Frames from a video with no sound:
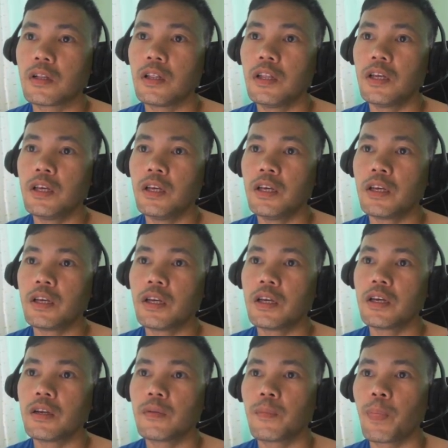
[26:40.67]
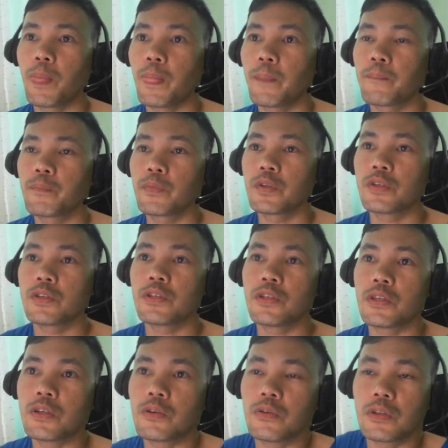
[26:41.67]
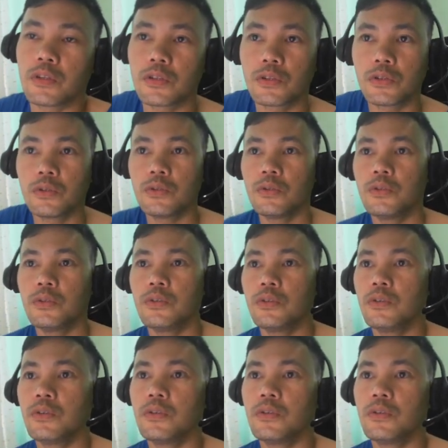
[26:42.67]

click is equal to